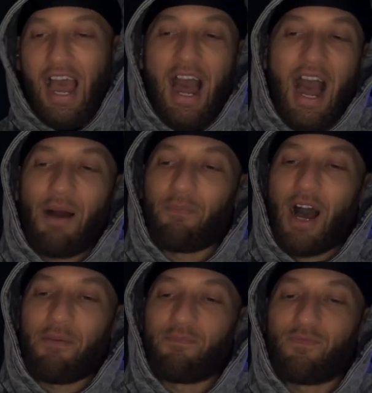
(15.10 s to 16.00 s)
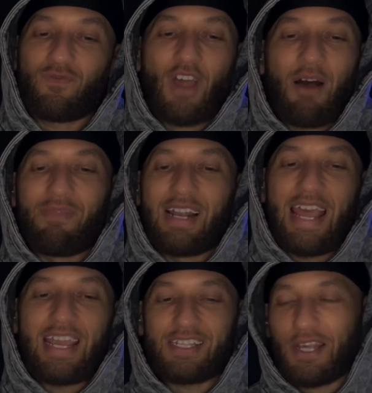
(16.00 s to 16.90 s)
I'm
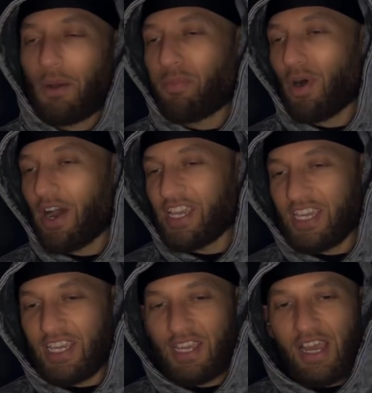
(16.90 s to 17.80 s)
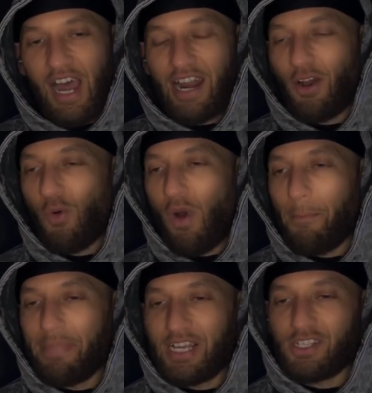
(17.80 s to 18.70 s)
late to the party. I know
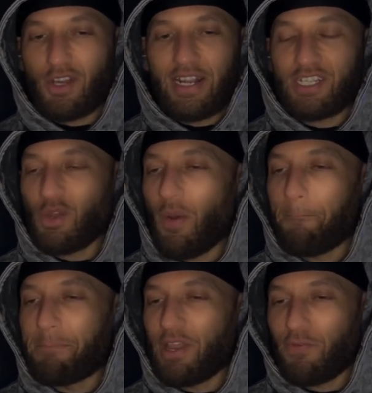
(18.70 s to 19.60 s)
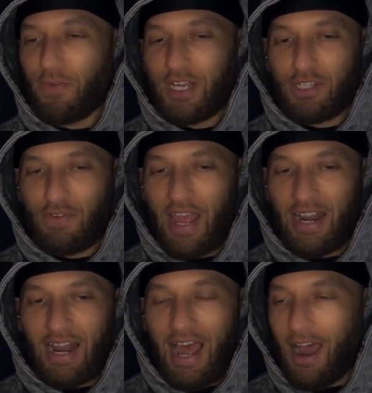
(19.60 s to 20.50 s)
1BIGGS done is doing big things right
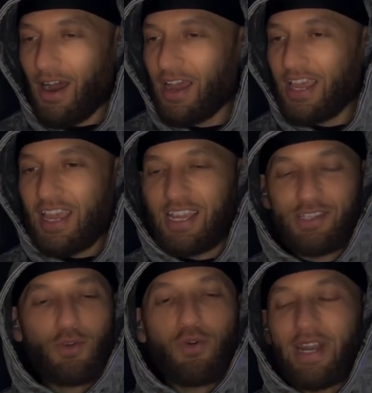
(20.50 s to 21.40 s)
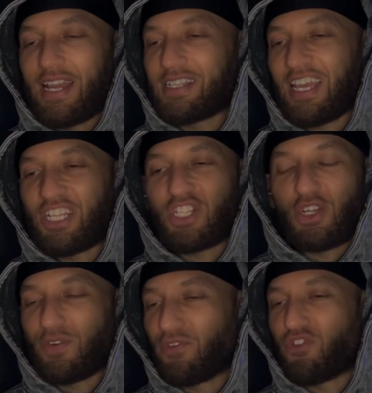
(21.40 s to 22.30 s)
now. He's caught the
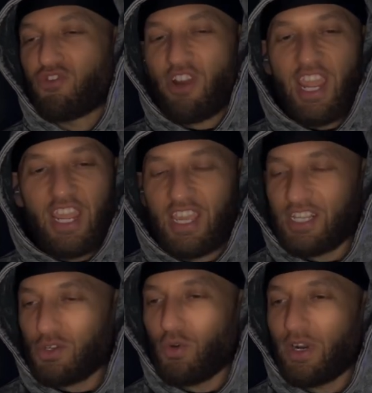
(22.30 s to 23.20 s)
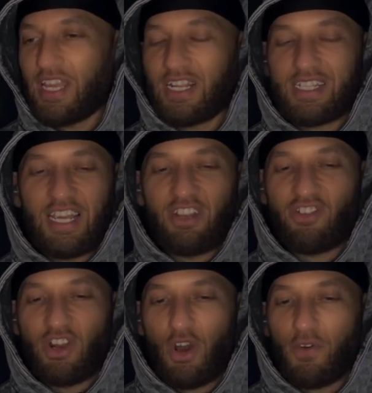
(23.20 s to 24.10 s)
attention of Drake. He's caught the
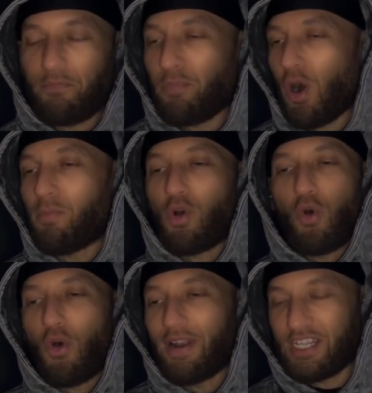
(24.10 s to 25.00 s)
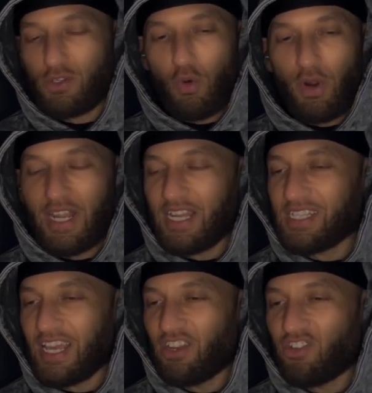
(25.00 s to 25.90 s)
attention of Popcorn. He's caught the
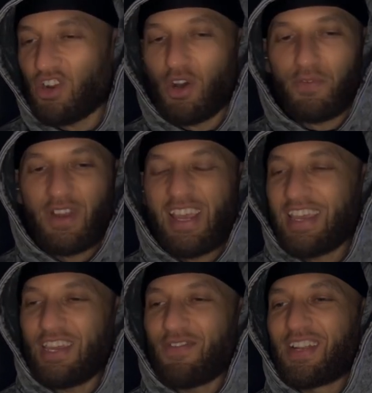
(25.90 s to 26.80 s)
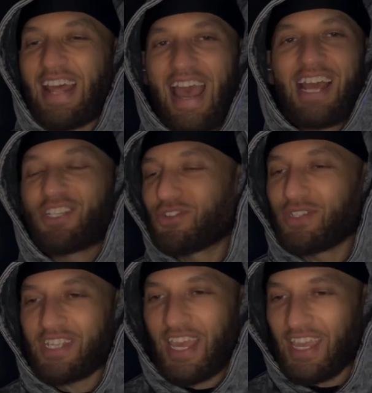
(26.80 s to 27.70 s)
attention of even Andrew
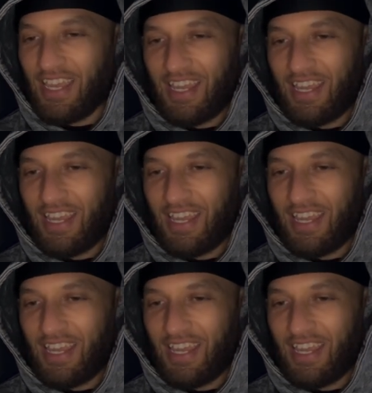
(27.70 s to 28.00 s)
Tate.